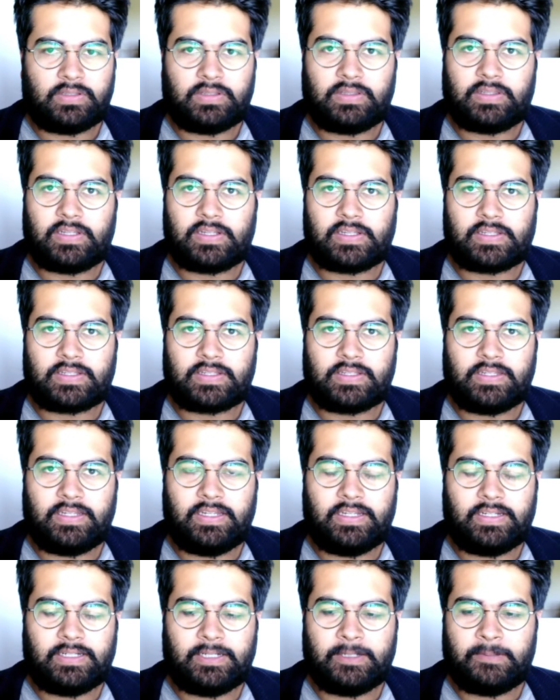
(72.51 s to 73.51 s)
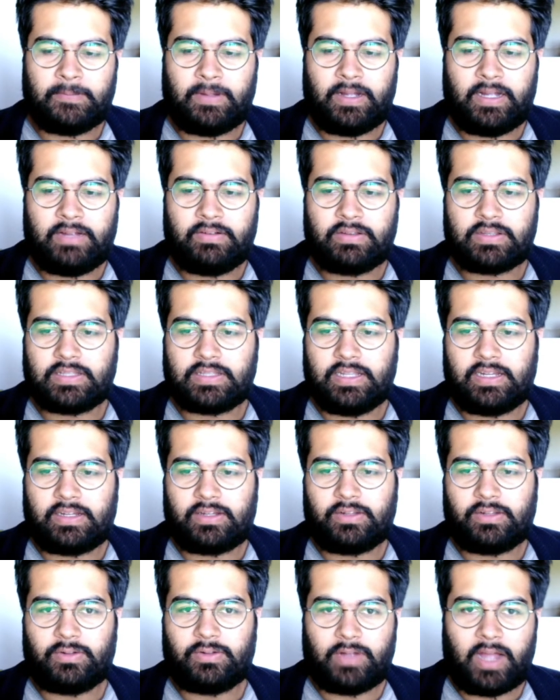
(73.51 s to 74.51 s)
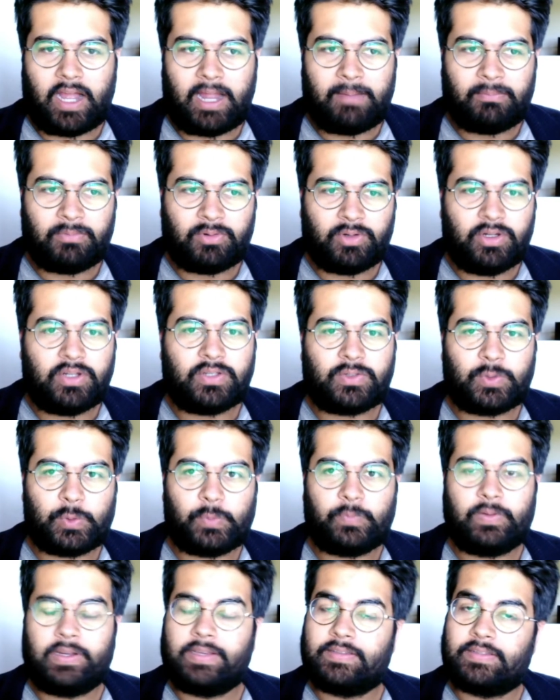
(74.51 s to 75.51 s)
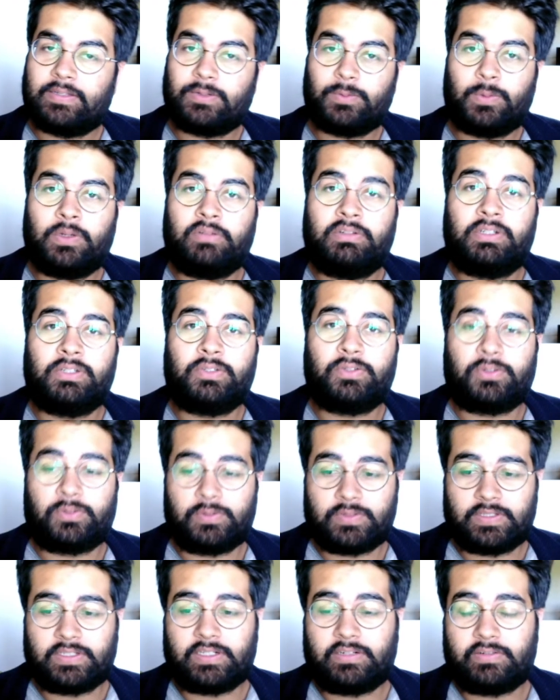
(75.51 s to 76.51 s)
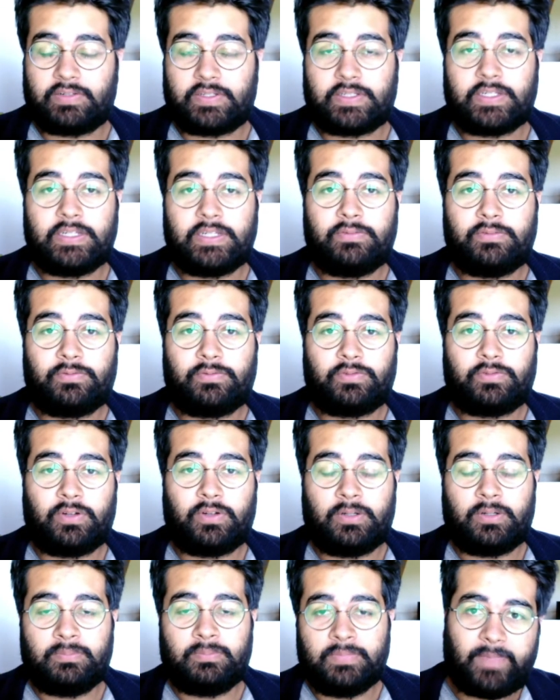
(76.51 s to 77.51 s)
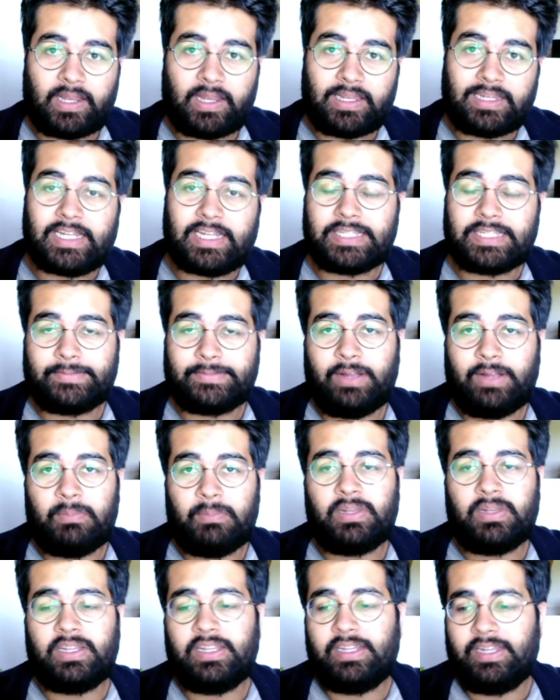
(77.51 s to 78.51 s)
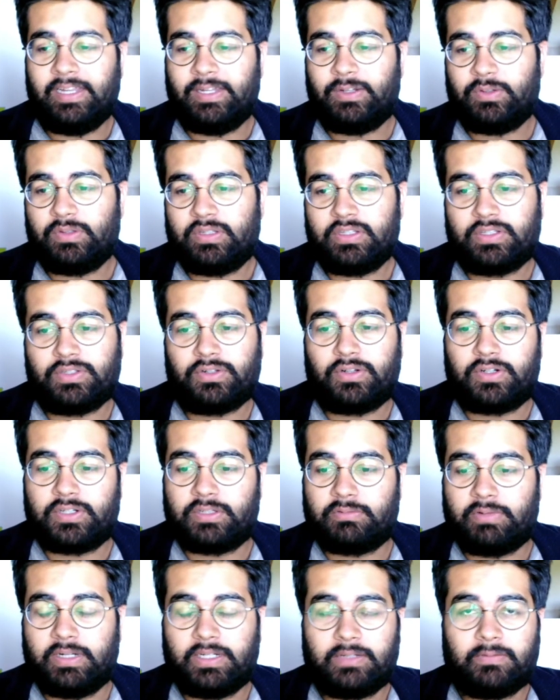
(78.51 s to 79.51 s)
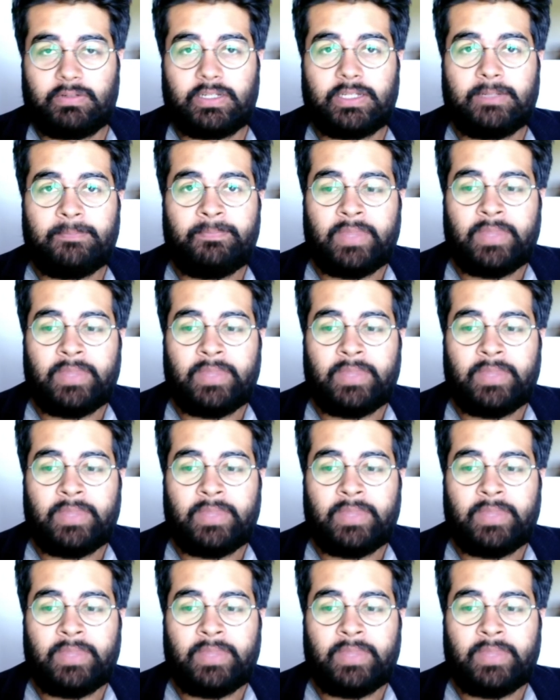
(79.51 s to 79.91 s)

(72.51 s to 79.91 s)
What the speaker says: this year, I was like, I'm going to invest the 200 euros that I received from Alina's family into the stocks right away.